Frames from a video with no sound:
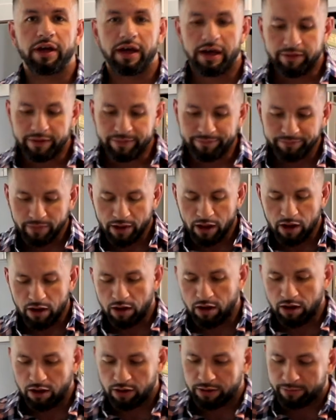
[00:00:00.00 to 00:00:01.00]
have it.
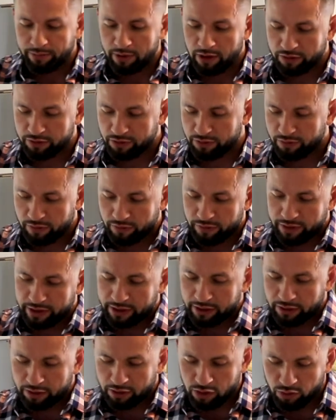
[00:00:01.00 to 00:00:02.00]
All the balls are
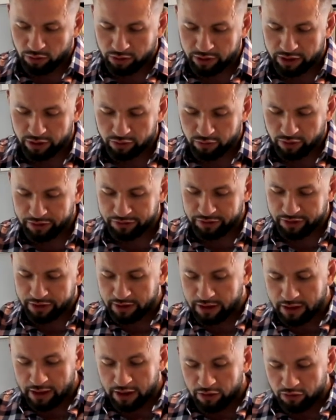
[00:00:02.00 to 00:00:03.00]
already coconut
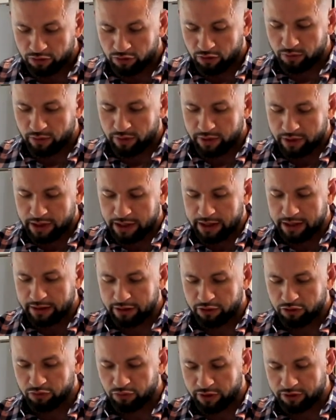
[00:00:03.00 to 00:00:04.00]
crusted. So
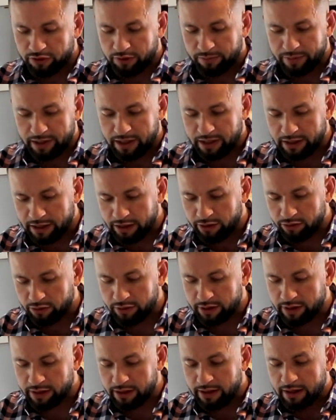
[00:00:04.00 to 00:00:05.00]
this recipe
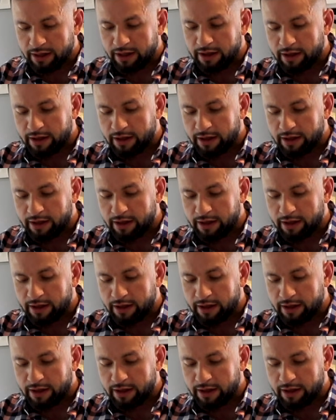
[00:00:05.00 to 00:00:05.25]
yielded